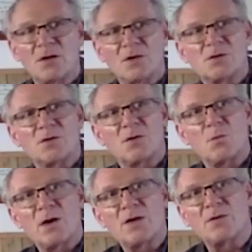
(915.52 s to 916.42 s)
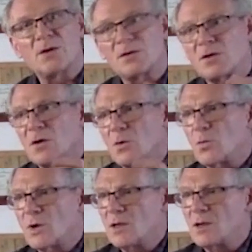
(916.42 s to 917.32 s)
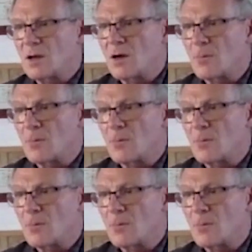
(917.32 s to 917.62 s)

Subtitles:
So the way that we